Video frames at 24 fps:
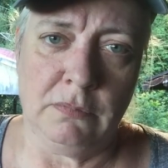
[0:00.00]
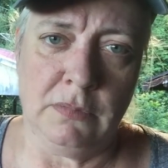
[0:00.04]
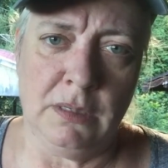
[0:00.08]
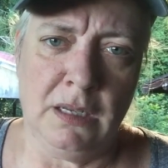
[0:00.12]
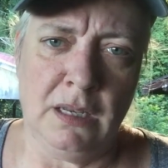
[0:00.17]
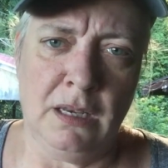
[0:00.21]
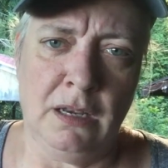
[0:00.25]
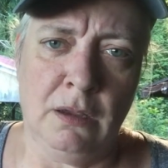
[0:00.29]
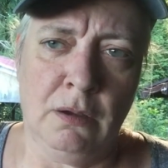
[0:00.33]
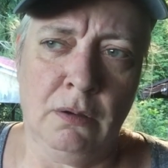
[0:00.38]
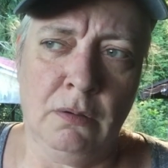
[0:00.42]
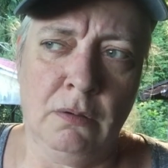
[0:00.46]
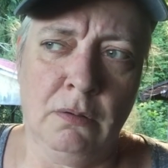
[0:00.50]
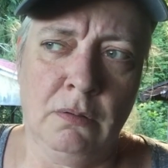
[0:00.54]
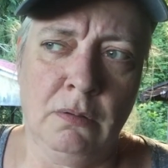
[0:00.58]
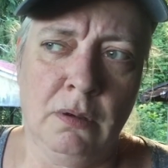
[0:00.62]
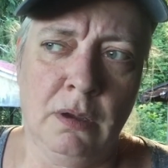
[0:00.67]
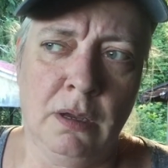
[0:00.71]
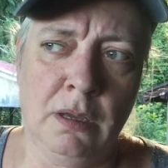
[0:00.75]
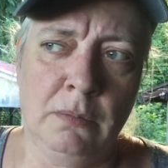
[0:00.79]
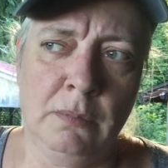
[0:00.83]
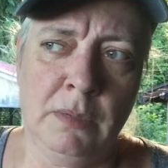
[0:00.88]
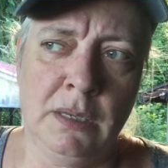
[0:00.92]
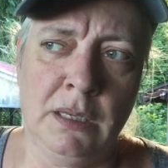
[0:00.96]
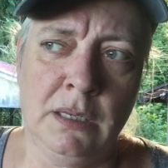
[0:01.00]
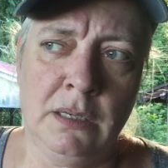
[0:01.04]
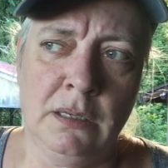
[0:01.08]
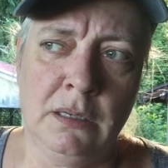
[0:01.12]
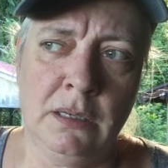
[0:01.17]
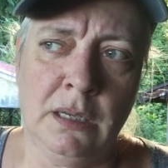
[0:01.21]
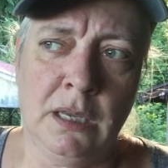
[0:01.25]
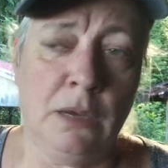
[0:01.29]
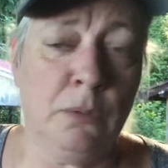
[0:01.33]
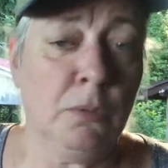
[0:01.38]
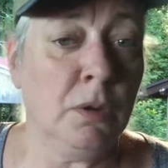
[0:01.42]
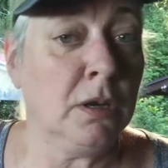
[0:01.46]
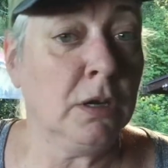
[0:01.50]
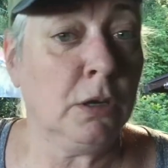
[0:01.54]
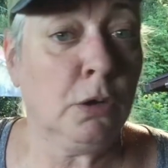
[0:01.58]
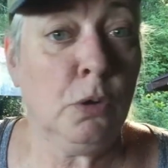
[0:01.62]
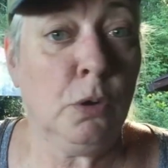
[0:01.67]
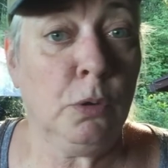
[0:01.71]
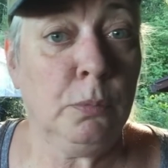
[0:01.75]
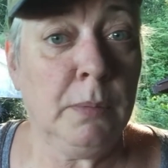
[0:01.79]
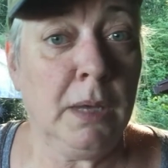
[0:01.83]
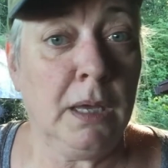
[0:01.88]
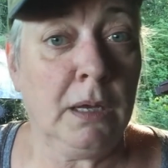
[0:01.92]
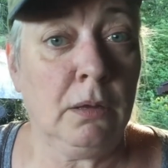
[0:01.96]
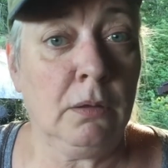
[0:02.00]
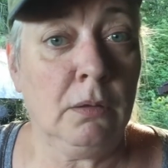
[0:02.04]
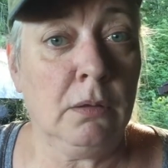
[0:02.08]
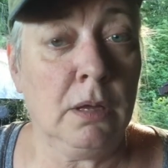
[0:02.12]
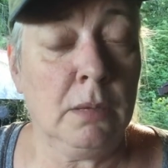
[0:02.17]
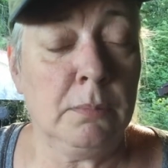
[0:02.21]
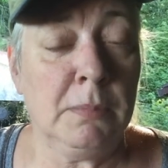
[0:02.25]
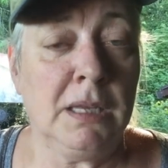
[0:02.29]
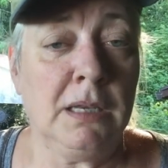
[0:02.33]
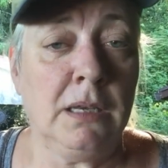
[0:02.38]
He won a gold medal.